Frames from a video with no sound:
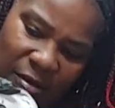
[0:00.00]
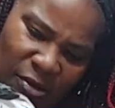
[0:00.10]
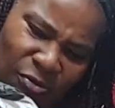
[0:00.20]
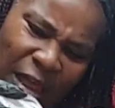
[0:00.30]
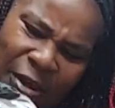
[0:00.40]

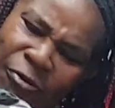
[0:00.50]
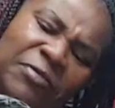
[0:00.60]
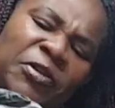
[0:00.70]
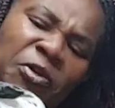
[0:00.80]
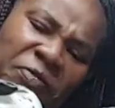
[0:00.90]
Dude, I don't
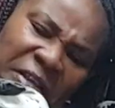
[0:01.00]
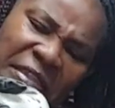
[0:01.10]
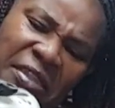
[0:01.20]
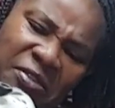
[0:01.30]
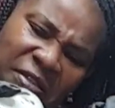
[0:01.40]
even know if they
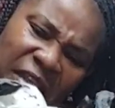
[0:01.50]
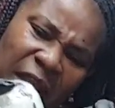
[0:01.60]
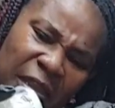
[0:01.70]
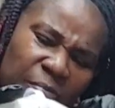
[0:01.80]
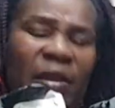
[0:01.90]
still sell
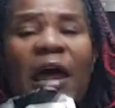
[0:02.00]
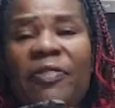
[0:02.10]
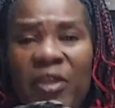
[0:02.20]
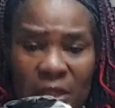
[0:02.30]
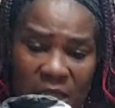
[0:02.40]
it, but I
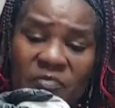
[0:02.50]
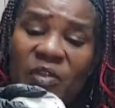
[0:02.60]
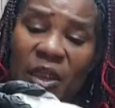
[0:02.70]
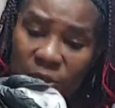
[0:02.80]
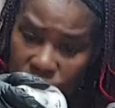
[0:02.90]
think if
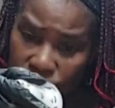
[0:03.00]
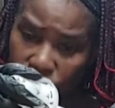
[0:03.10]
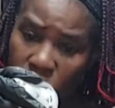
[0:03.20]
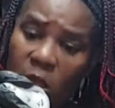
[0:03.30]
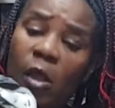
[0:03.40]
they do,
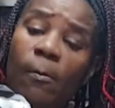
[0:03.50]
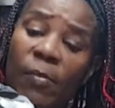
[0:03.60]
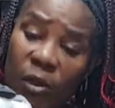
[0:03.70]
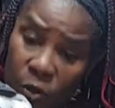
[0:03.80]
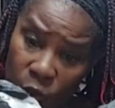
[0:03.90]

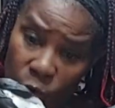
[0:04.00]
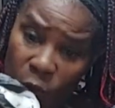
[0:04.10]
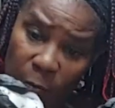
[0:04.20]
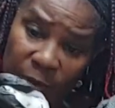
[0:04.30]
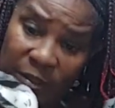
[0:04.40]
Miracle
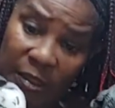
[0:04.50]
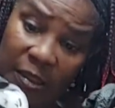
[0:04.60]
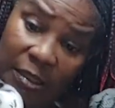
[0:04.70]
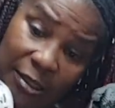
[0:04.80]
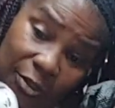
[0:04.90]
Whip is a
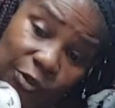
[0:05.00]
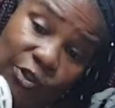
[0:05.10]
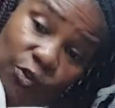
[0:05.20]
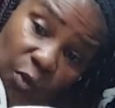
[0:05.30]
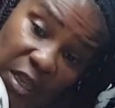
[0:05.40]
little
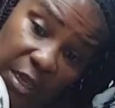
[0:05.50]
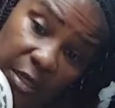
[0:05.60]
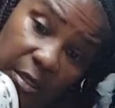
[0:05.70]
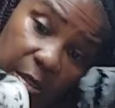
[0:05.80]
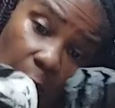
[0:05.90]
sweet.
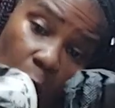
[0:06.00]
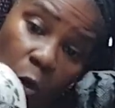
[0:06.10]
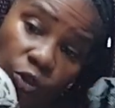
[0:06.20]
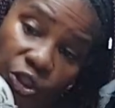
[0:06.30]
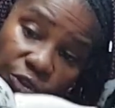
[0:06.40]

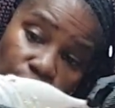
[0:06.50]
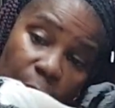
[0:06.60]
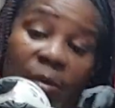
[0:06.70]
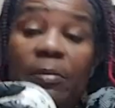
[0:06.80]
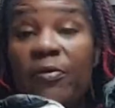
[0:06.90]
So just
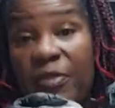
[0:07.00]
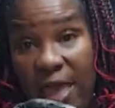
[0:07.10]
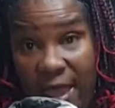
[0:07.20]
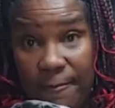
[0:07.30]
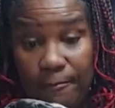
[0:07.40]
remember
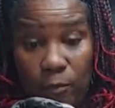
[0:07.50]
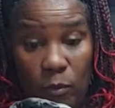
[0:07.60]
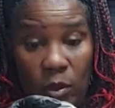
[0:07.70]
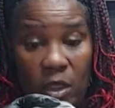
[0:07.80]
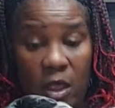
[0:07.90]
that,
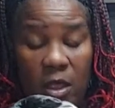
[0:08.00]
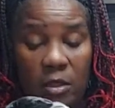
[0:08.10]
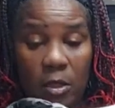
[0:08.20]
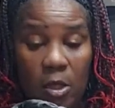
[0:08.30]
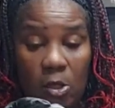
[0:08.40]

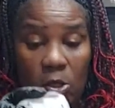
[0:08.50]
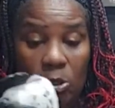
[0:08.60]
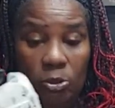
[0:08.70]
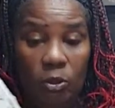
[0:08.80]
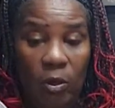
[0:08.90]
okay?
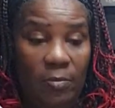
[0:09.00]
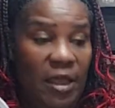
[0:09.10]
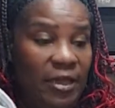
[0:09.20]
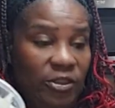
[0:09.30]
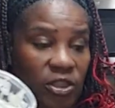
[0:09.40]
So I'm
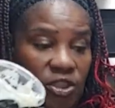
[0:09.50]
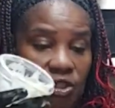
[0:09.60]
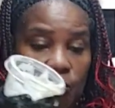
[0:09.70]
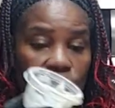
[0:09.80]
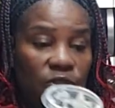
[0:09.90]
actually
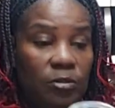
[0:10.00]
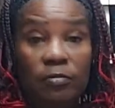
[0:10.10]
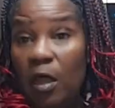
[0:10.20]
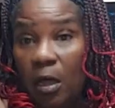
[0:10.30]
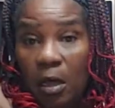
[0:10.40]

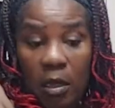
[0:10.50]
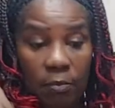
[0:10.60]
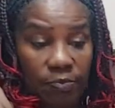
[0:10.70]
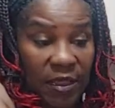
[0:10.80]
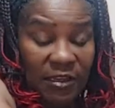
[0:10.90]
using
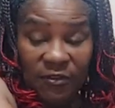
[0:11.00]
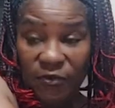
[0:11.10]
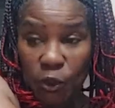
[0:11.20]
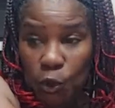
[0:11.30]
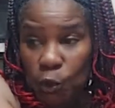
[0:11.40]
Best
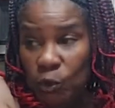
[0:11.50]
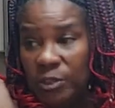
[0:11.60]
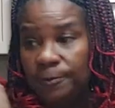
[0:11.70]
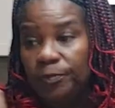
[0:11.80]
Foods.